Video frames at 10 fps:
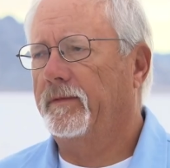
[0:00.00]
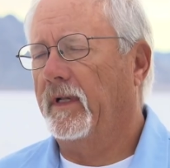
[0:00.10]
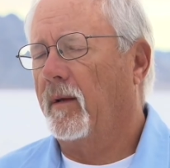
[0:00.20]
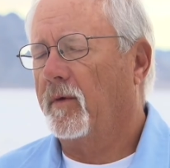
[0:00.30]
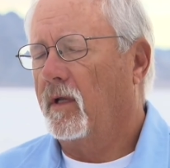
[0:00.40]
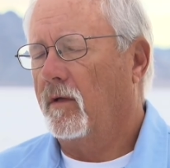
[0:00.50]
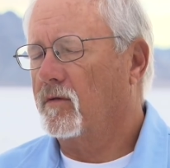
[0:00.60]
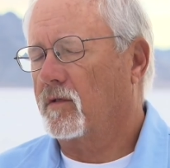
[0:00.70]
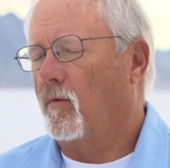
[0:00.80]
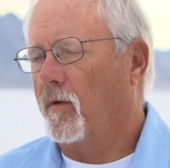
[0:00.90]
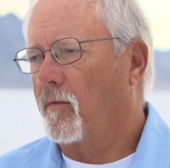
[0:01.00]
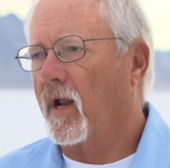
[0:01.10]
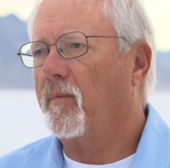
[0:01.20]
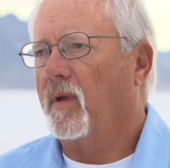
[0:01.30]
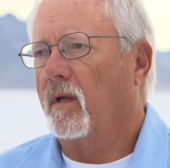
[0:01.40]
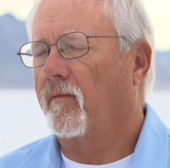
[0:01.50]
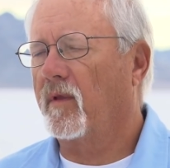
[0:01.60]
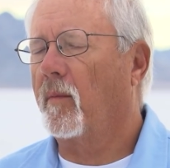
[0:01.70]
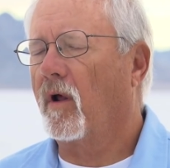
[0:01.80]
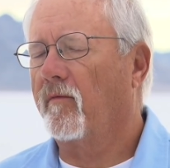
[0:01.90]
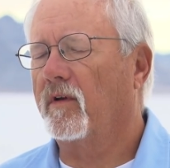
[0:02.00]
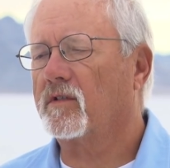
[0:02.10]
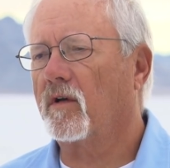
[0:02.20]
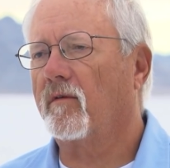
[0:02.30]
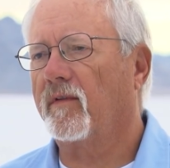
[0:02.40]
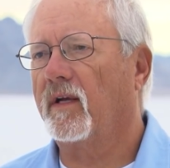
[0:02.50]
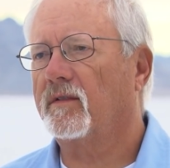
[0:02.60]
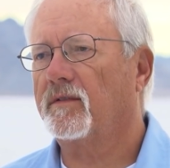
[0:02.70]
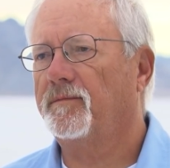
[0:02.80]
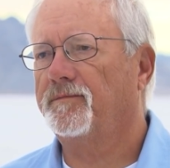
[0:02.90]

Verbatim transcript: And I'm going to use the word raping of the Bonneville Salt Flats.